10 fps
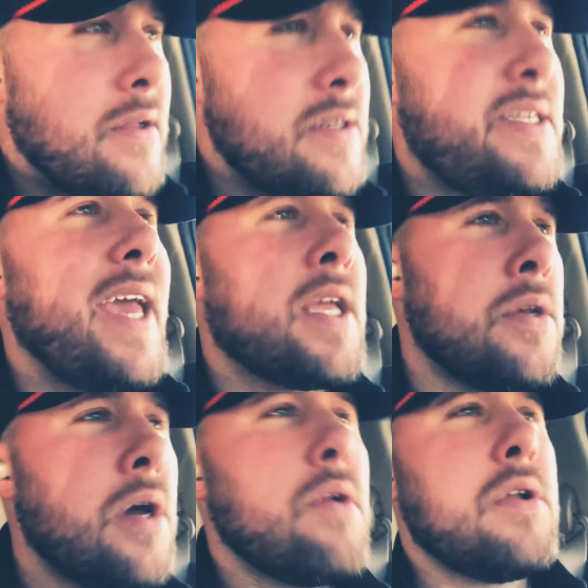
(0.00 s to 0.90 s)
take
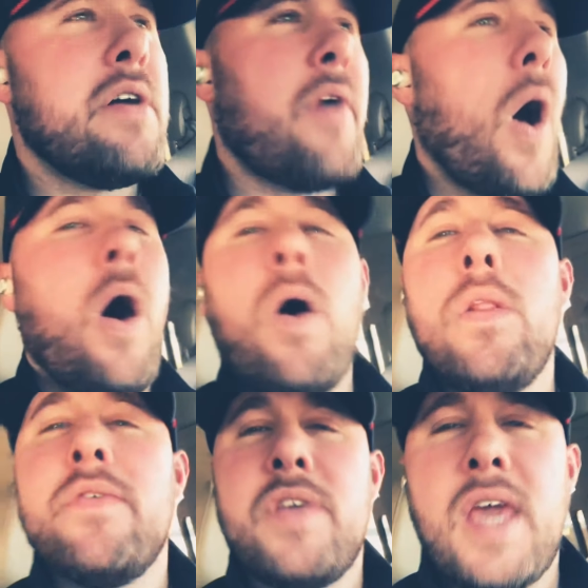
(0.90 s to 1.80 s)
note of
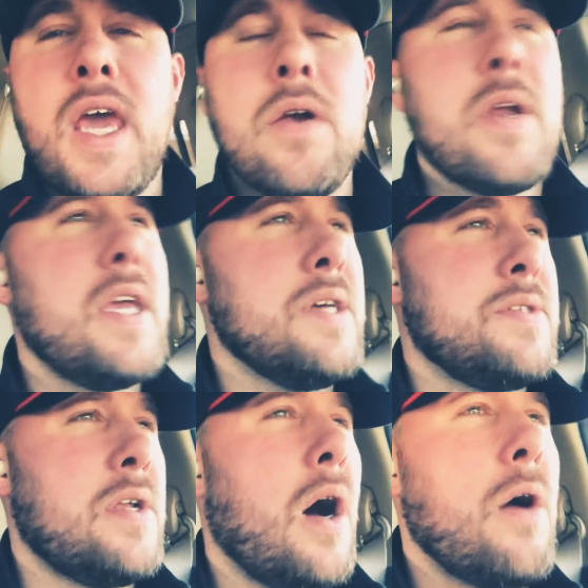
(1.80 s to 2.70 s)
all of the
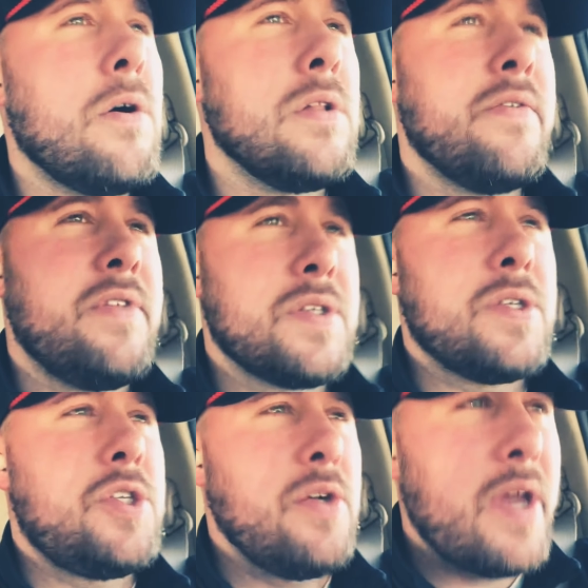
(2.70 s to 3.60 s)
areas and all of the
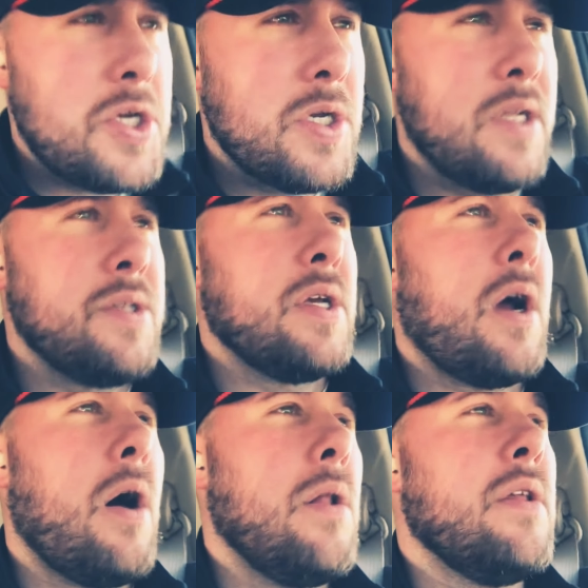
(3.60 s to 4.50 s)
situations and
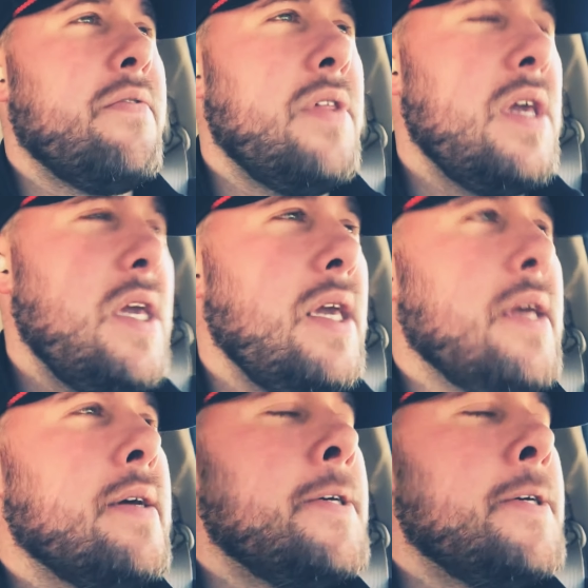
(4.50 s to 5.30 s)
all of the